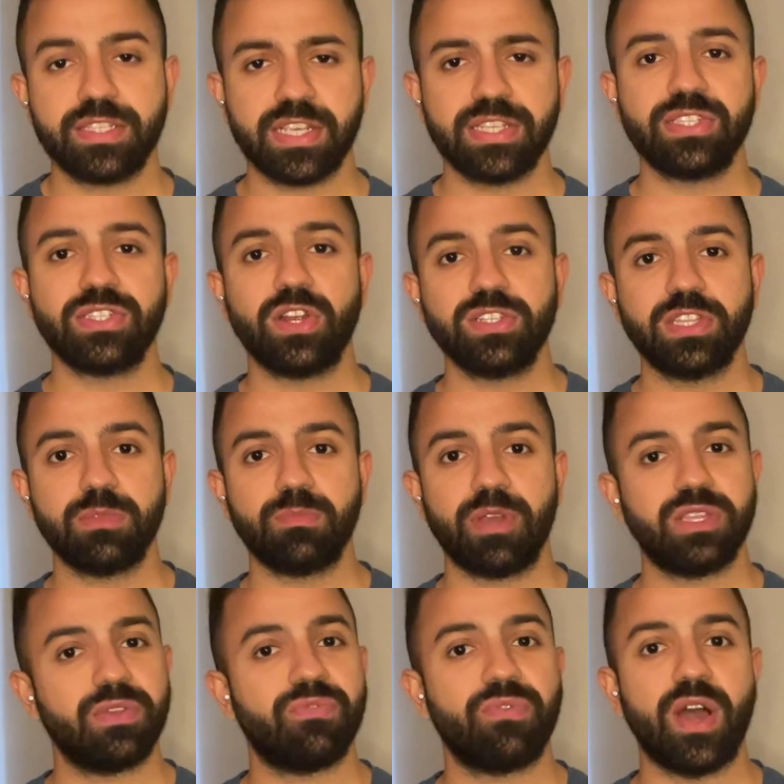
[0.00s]
get started by
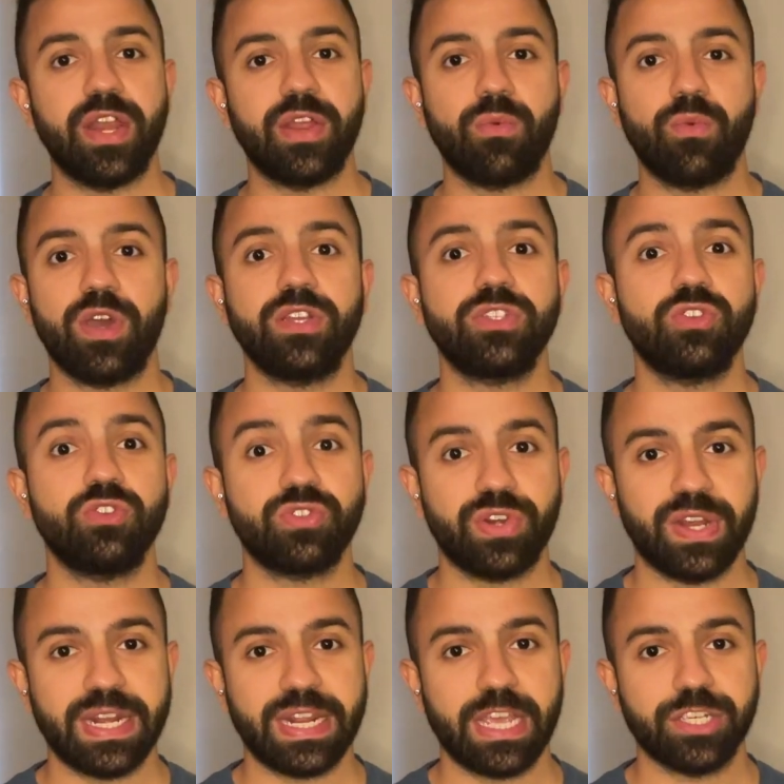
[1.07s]
defining what is user
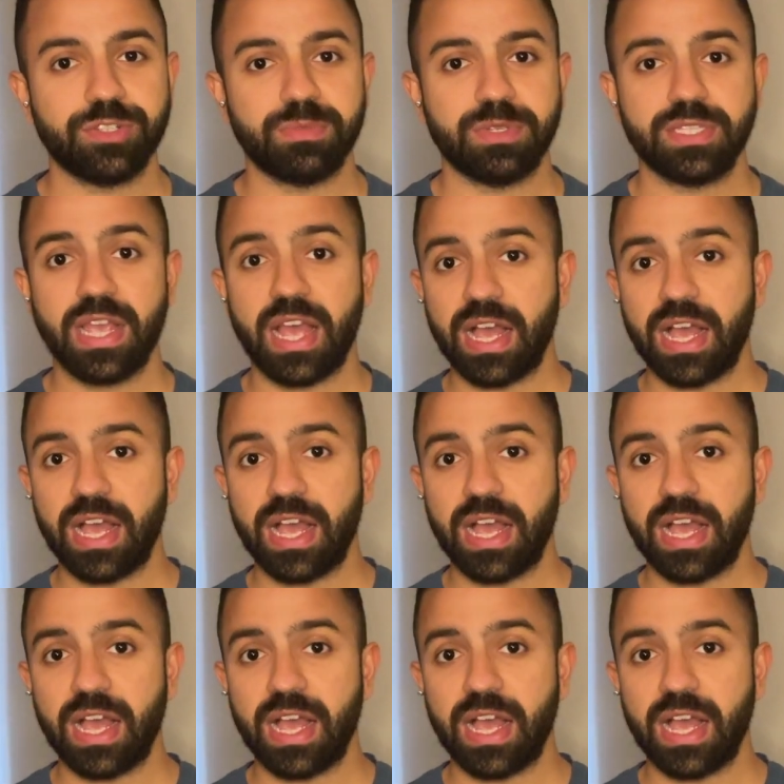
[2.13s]
engagement.